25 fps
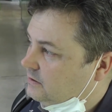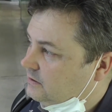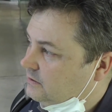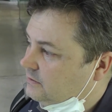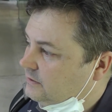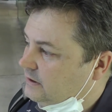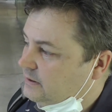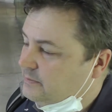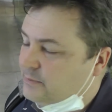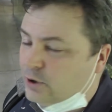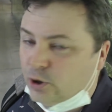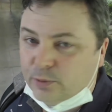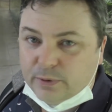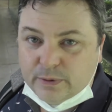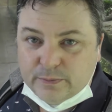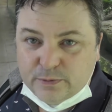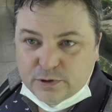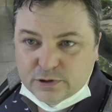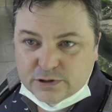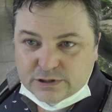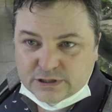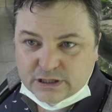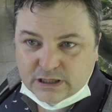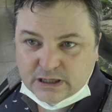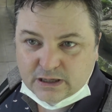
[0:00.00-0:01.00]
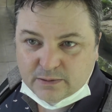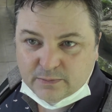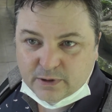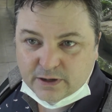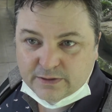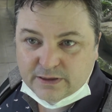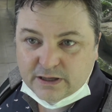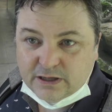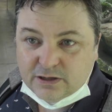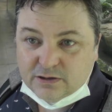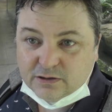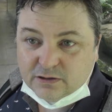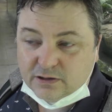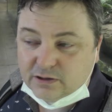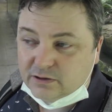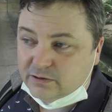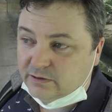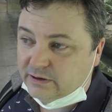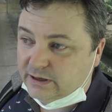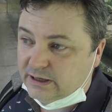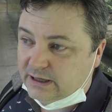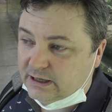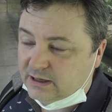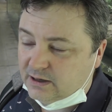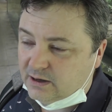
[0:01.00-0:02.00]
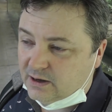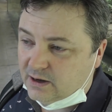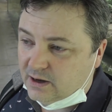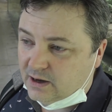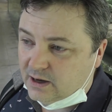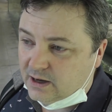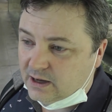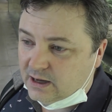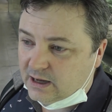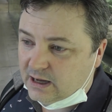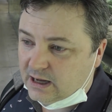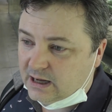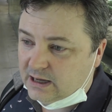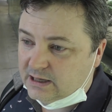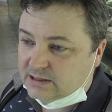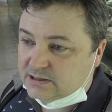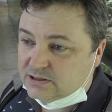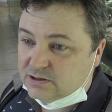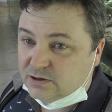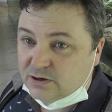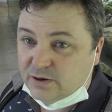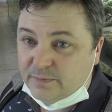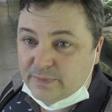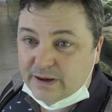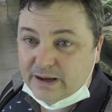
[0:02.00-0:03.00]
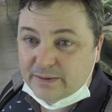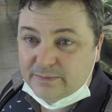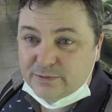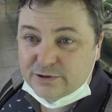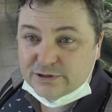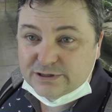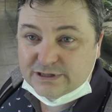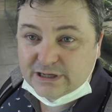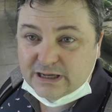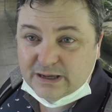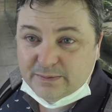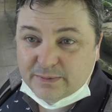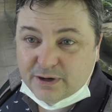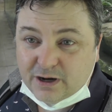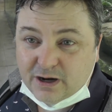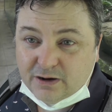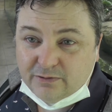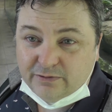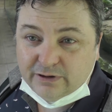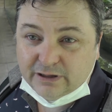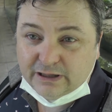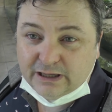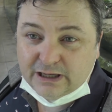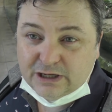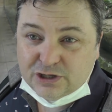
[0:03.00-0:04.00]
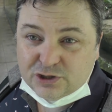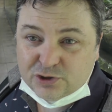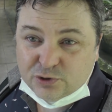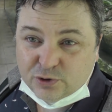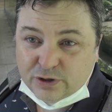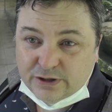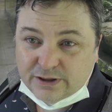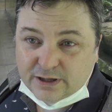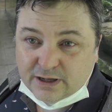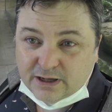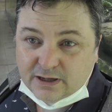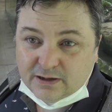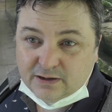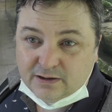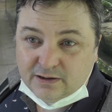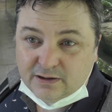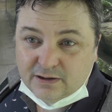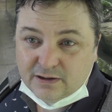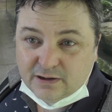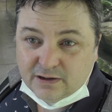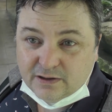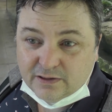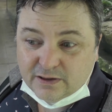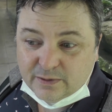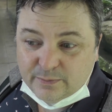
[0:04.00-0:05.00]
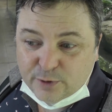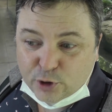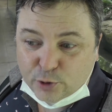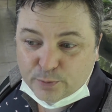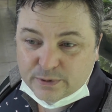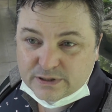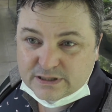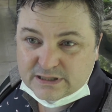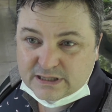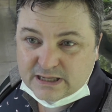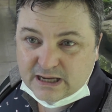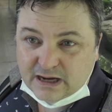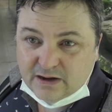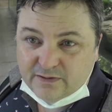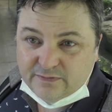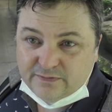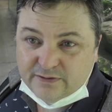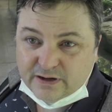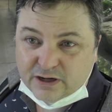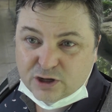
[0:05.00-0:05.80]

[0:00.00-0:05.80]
the Melbourne Museum. I think you'll agree, it's not a bad museum, and I really enjoyed the Melbourne stuff.